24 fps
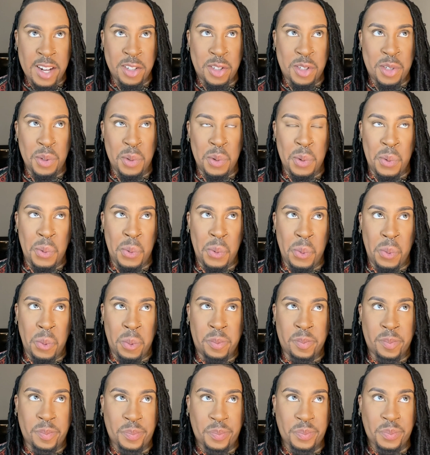to,
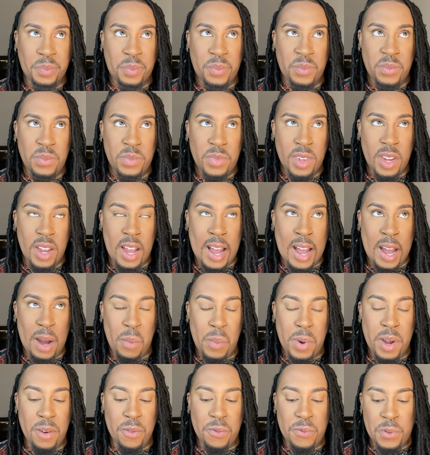I
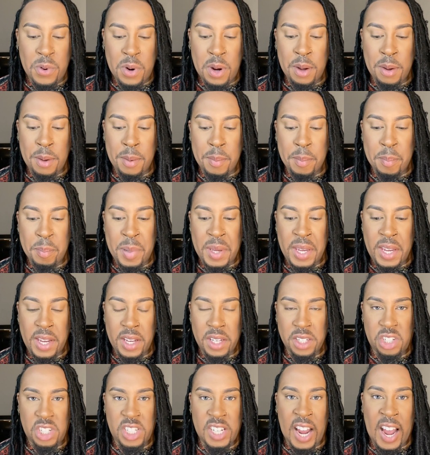went from being
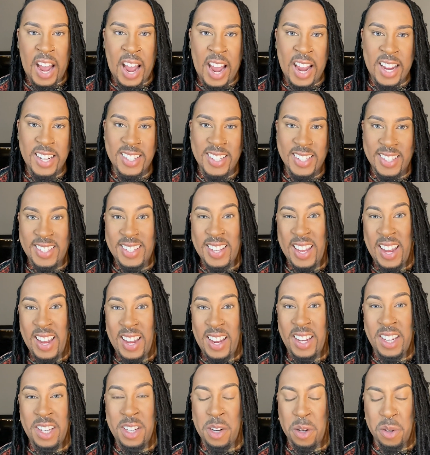shy to
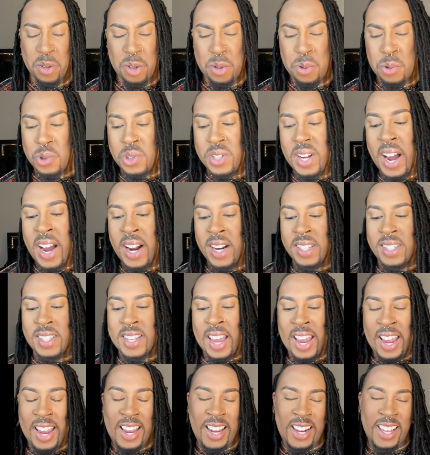say, too shy to
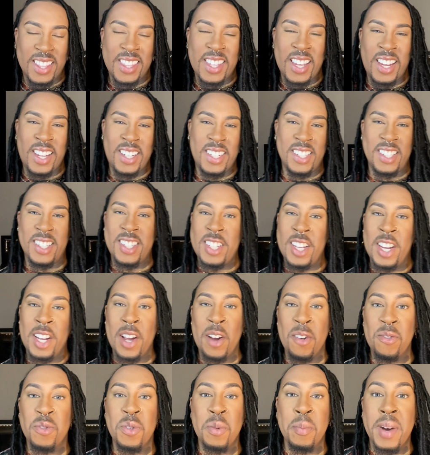say anything to stick
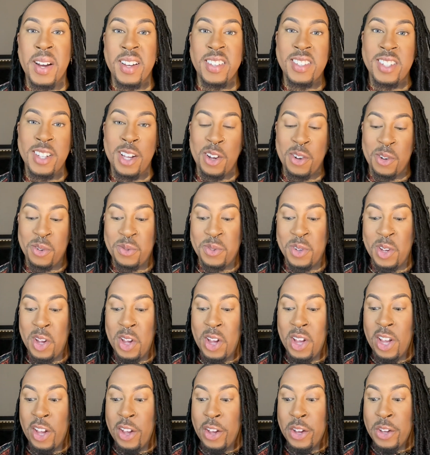up for myself,
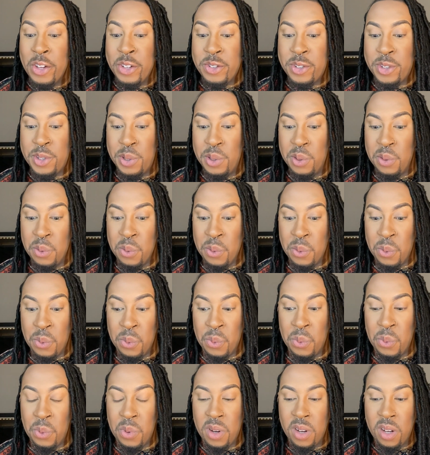
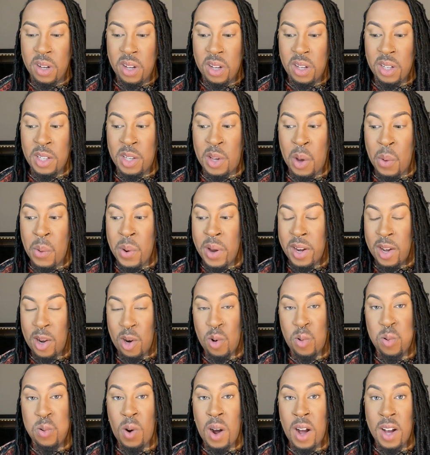to going
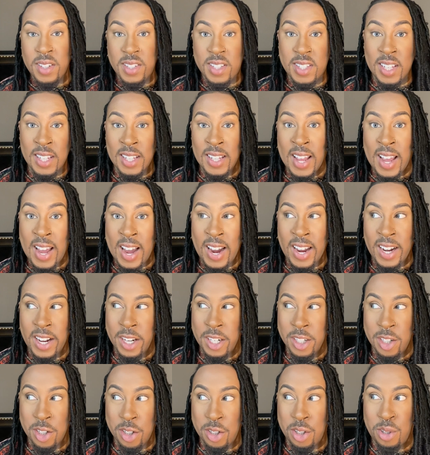across the line
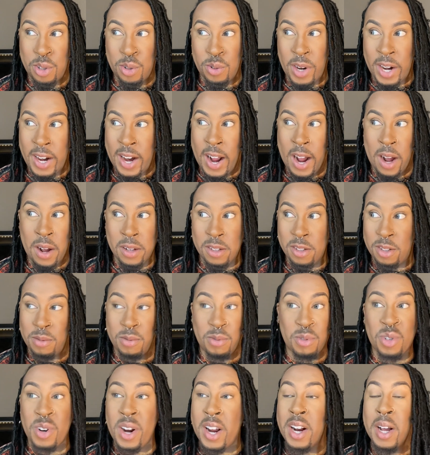and just straight up
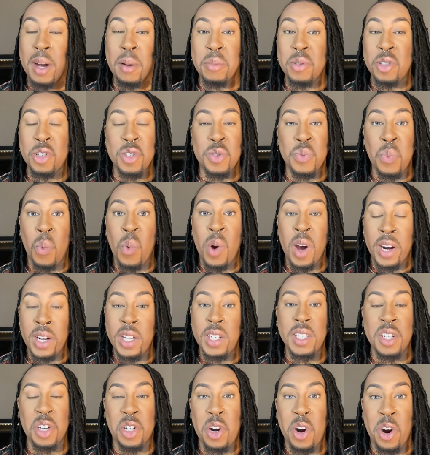just
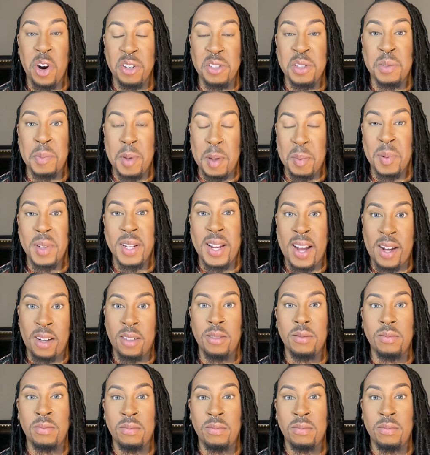wanting to curse people out.